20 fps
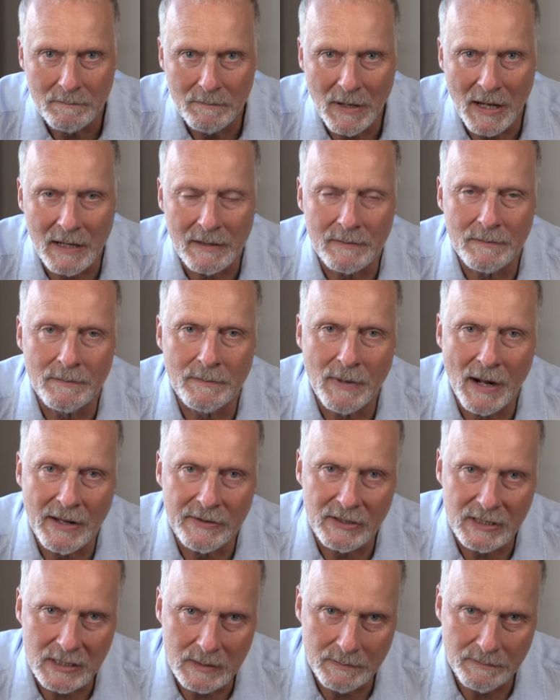but by
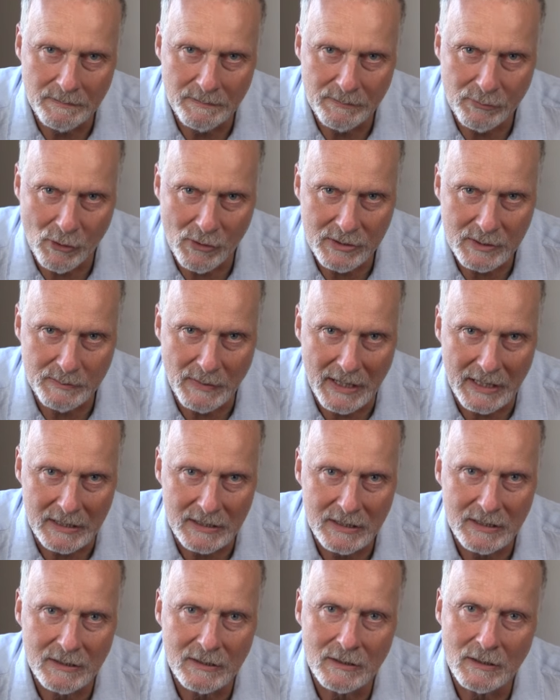the
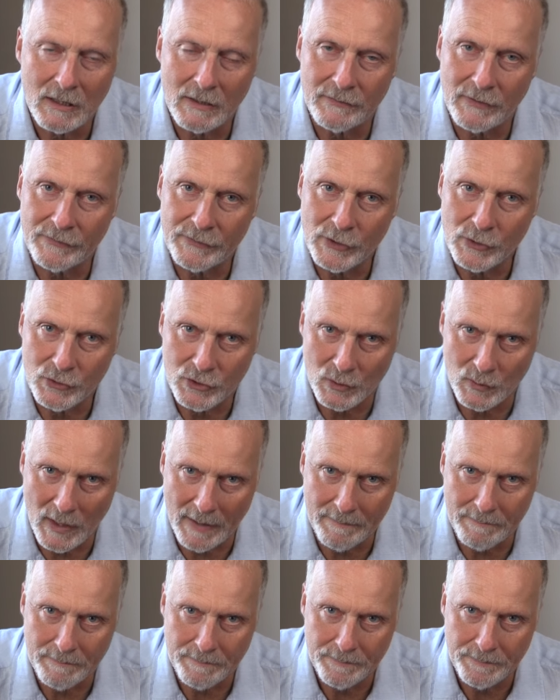prospect of a future
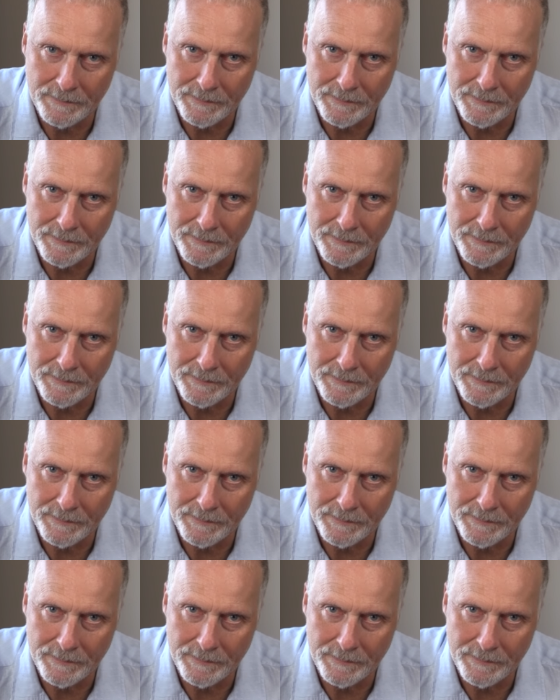one.